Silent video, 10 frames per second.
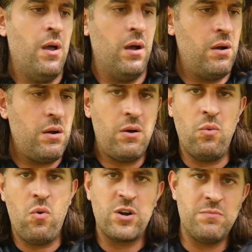oh,
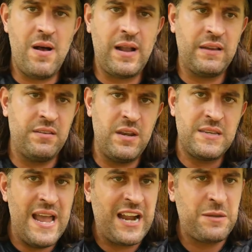water moccasin
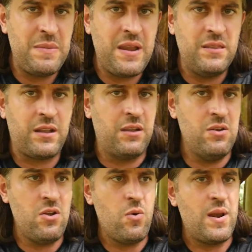attacked me in the
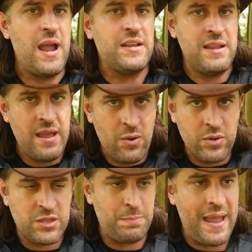canoe and I had to hit it
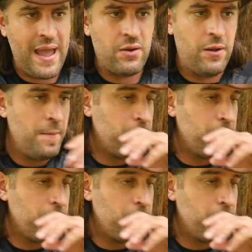with the paddle.